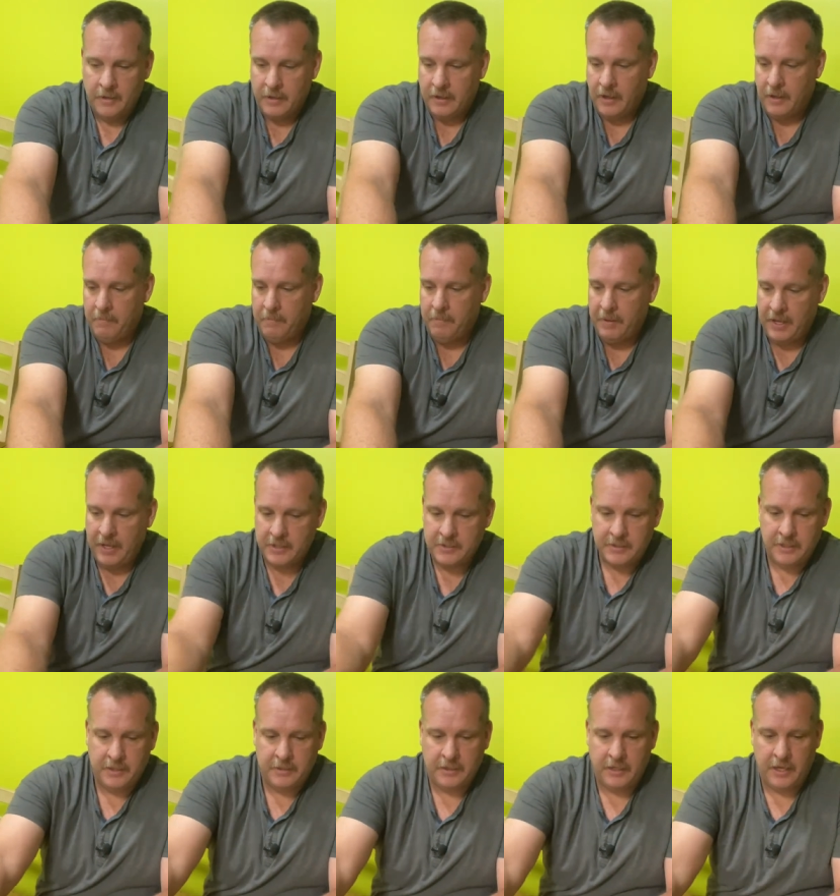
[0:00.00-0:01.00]
I
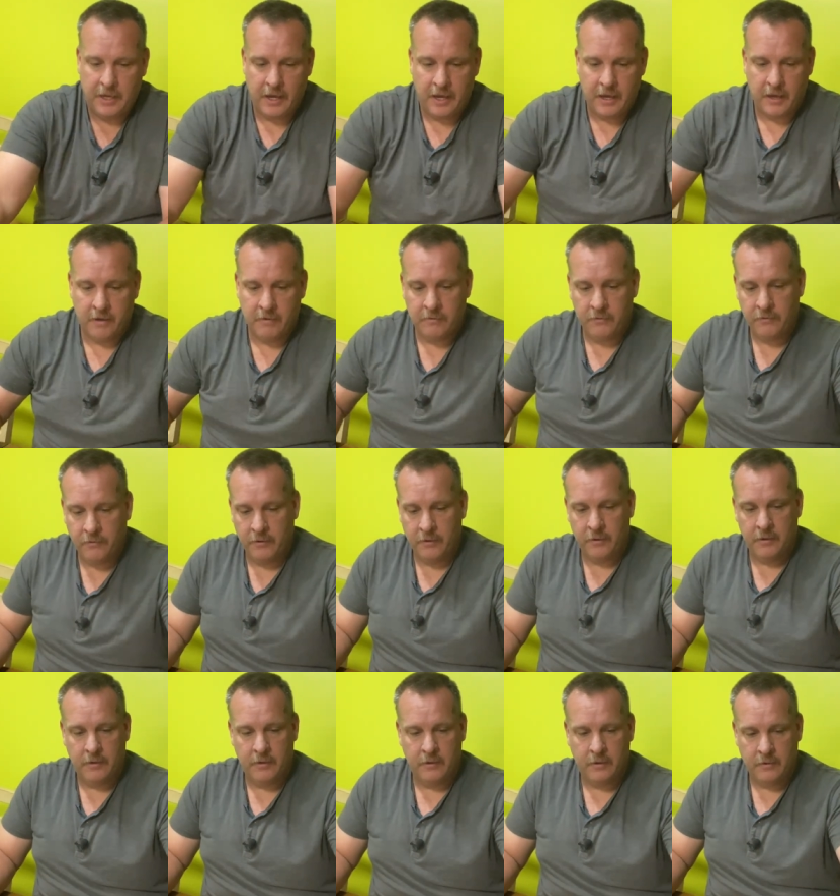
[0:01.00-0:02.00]
basically have
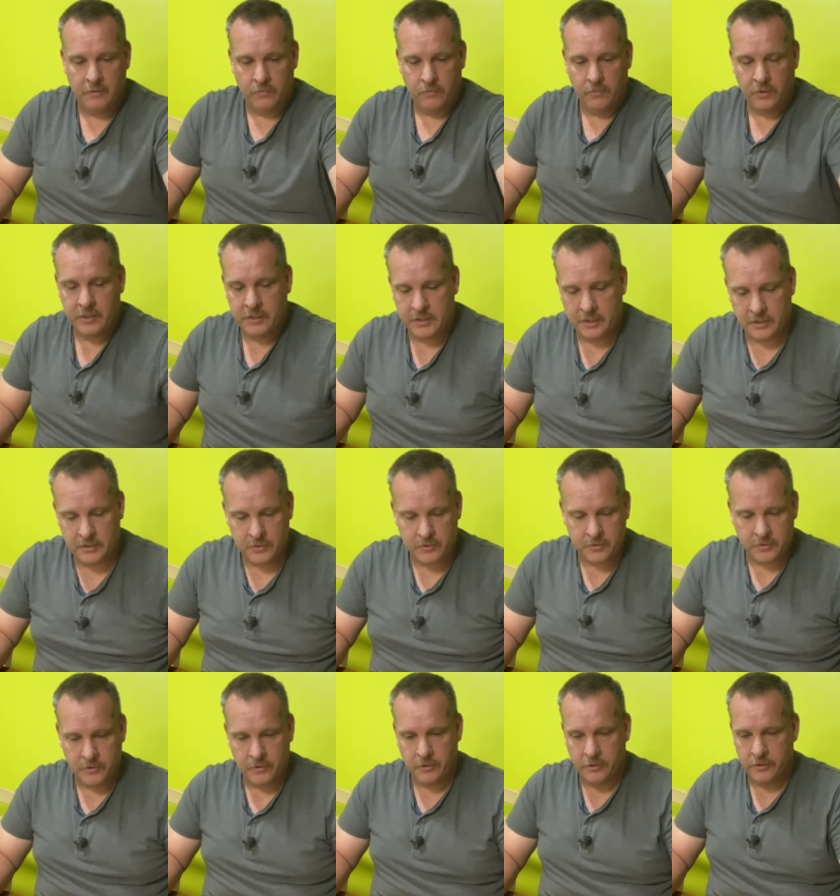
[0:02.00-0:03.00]

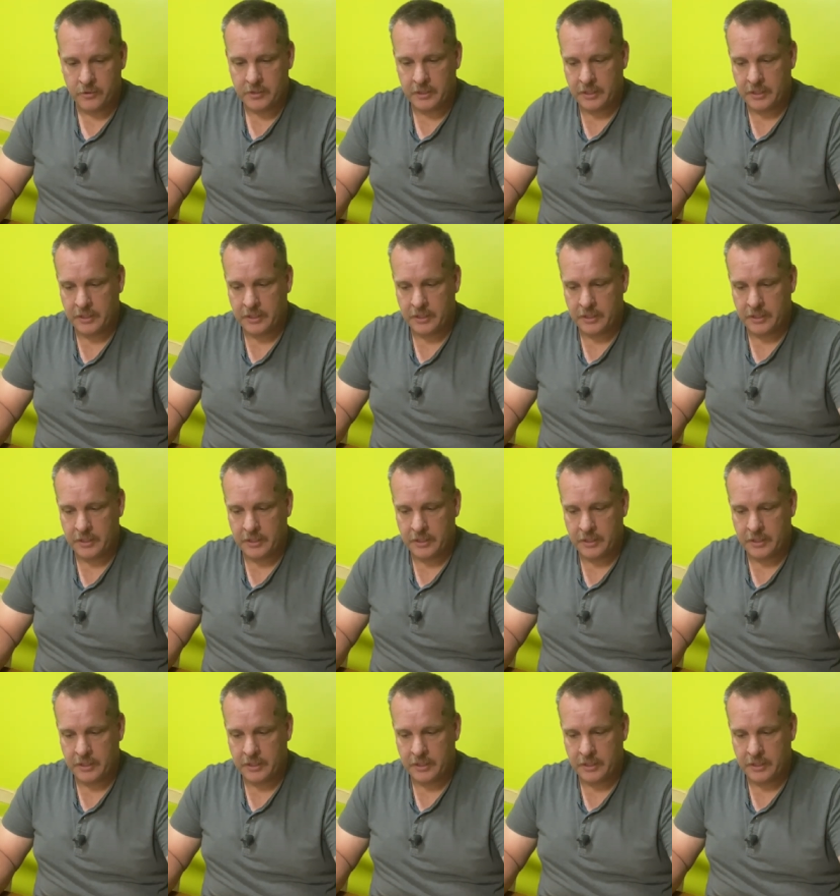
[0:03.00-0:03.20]
resistors